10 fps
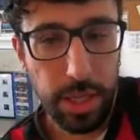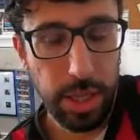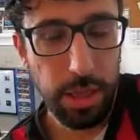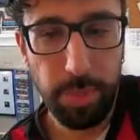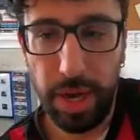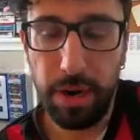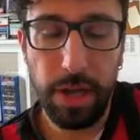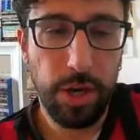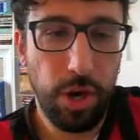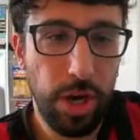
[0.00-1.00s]
But
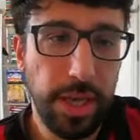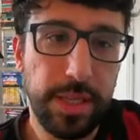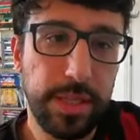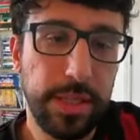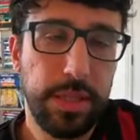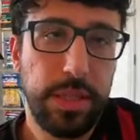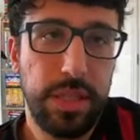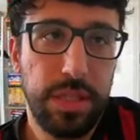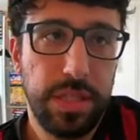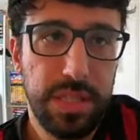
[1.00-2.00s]
Raiola is
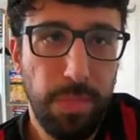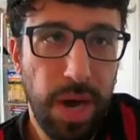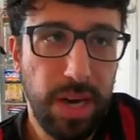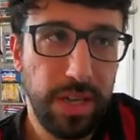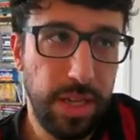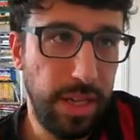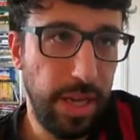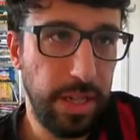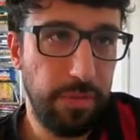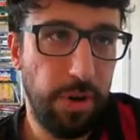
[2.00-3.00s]
smarter than
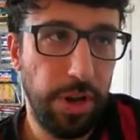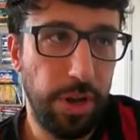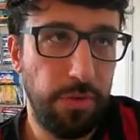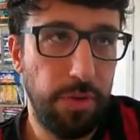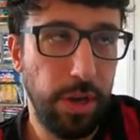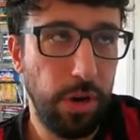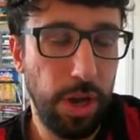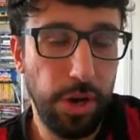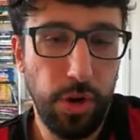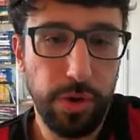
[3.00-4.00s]
that. Raiola
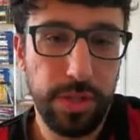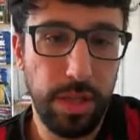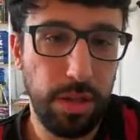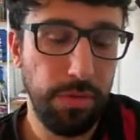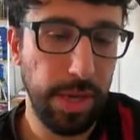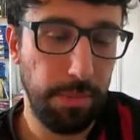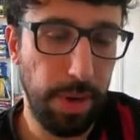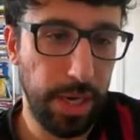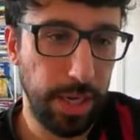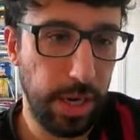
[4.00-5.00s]
knows that the real
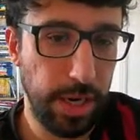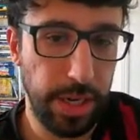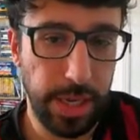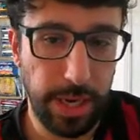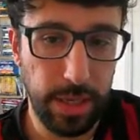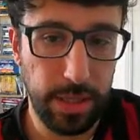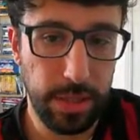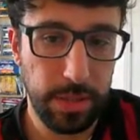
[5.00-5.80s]
money are in England.